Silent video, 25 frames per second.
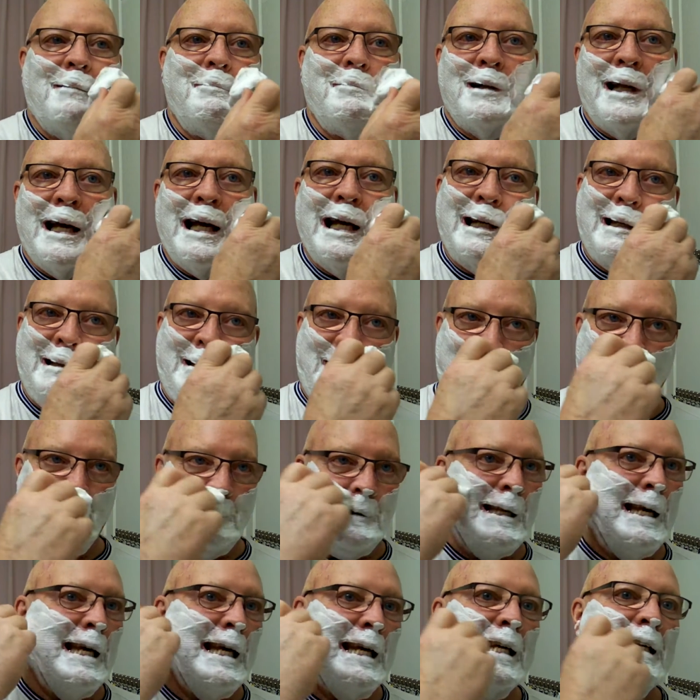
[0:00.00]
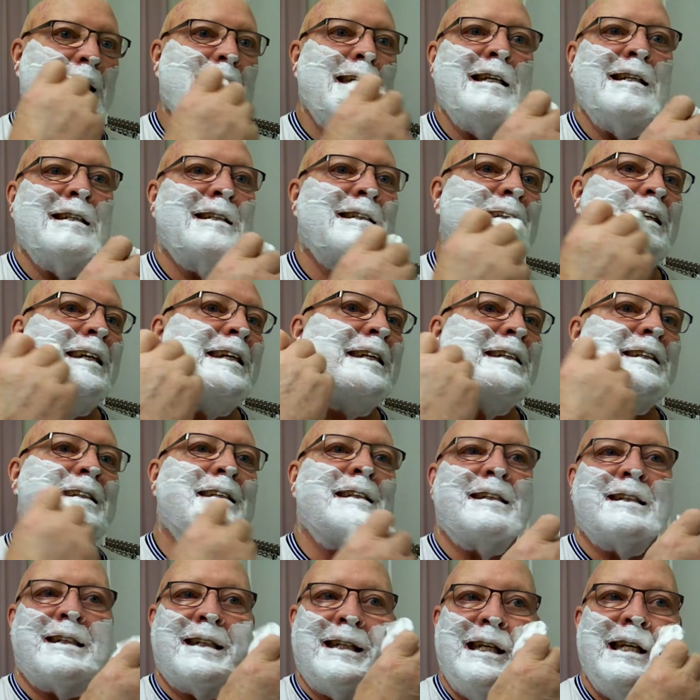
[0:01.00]
liking that thing. It's a
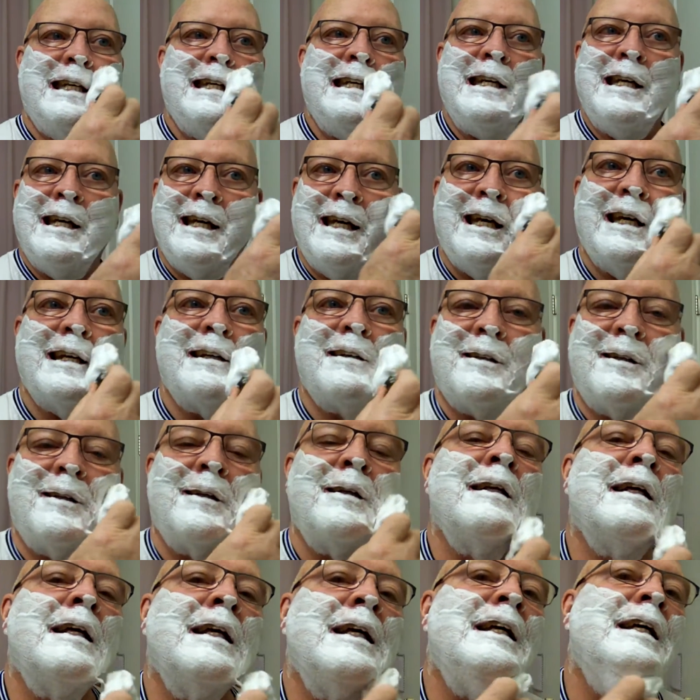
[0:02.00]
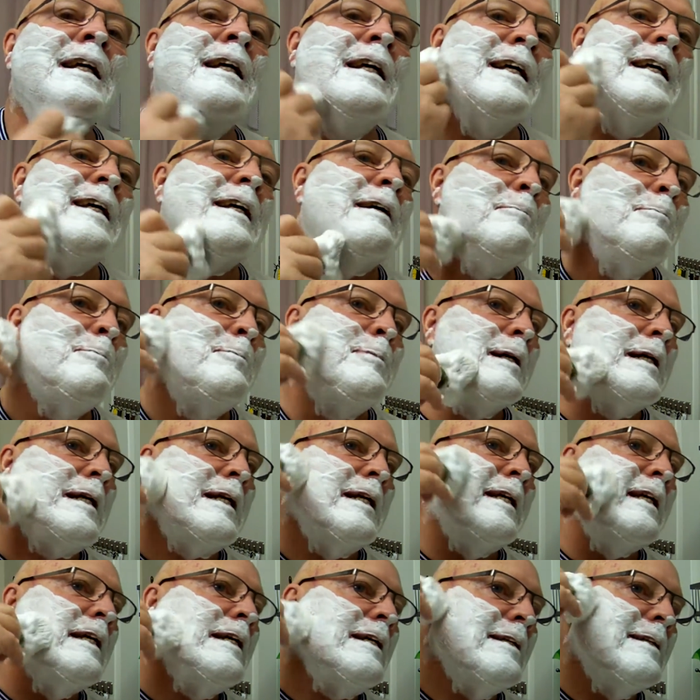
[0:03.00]
skinny handle, but
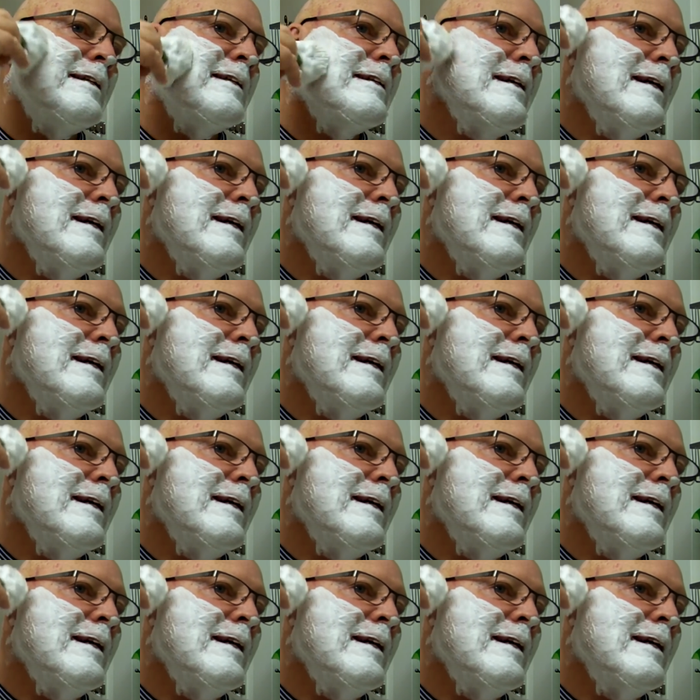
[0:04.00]
it